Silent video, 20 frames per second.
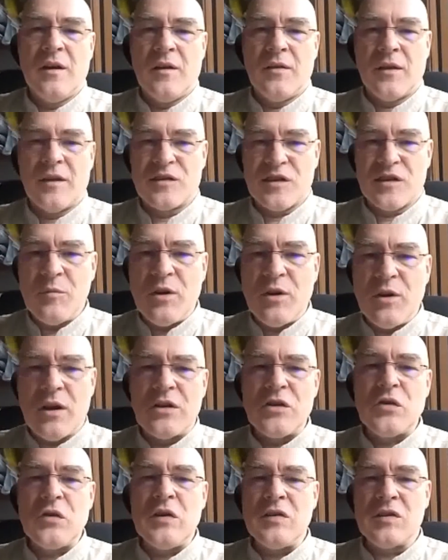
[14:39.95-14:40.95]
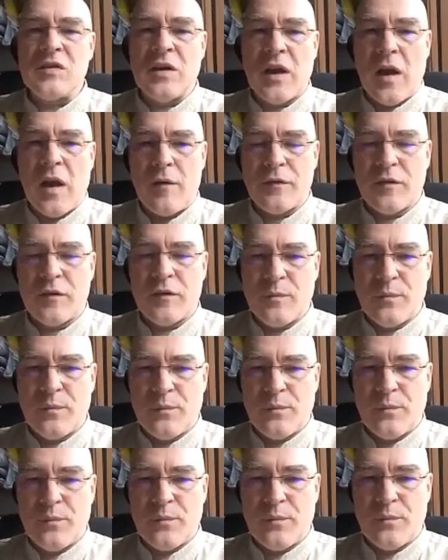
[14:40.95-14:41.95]
That some countries have the
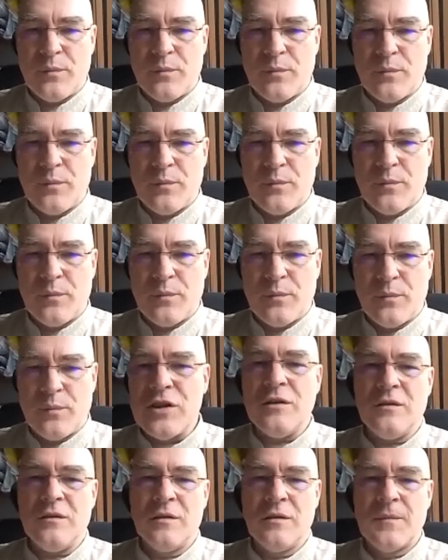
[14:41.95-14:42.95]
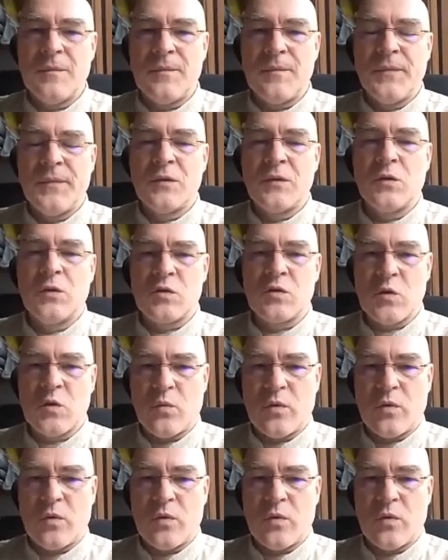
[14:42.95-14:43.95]
ability to
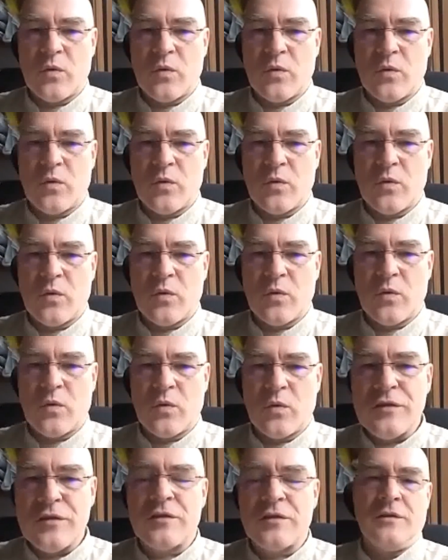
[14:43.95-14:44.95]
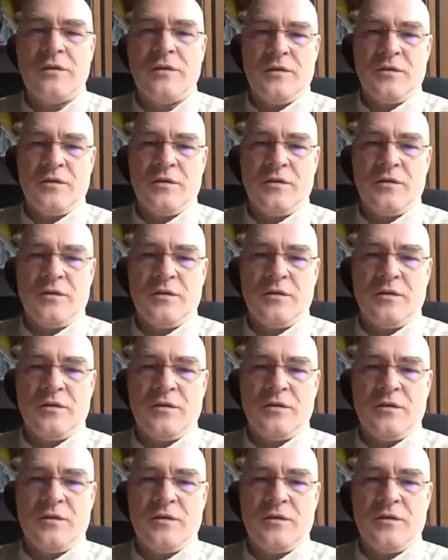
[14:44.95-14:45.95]
survive a first strike,
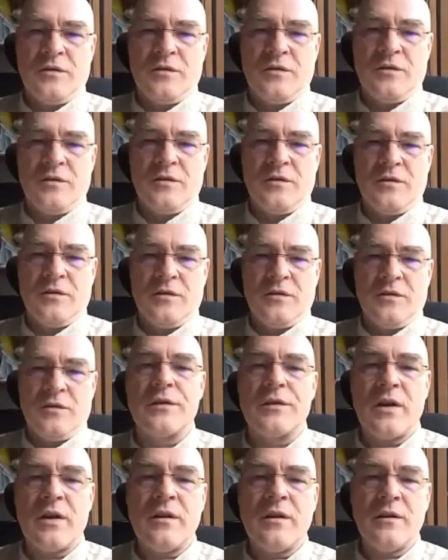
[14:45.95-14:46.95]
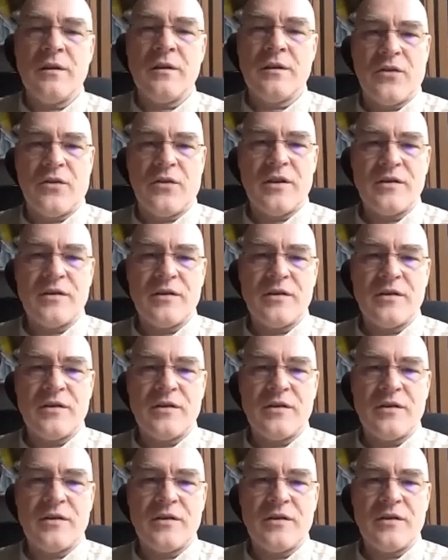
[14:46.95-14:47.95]
a first nuclear strike, an aggressive
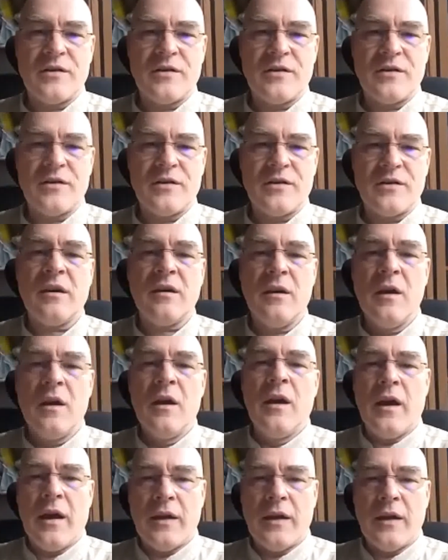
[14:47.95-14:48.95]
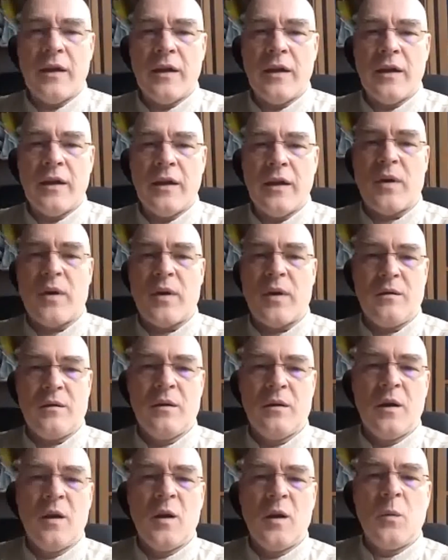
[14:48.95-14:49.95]
first nuclear attack, and strike back,
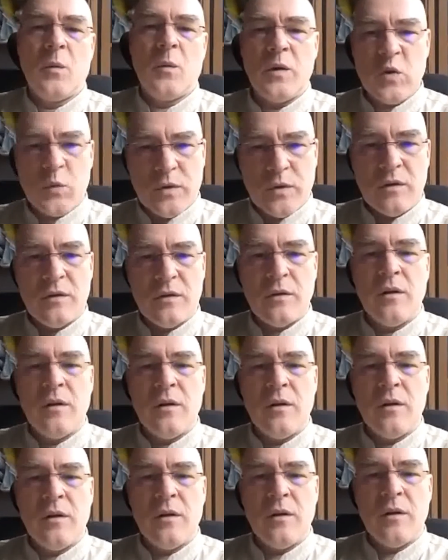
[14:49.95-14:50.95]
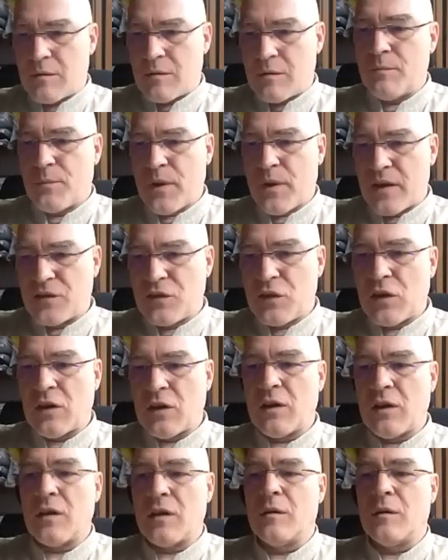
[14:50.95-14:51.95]
which will then
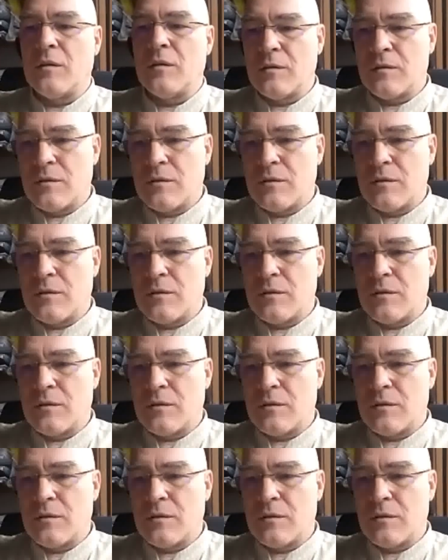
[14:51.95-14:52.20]
basically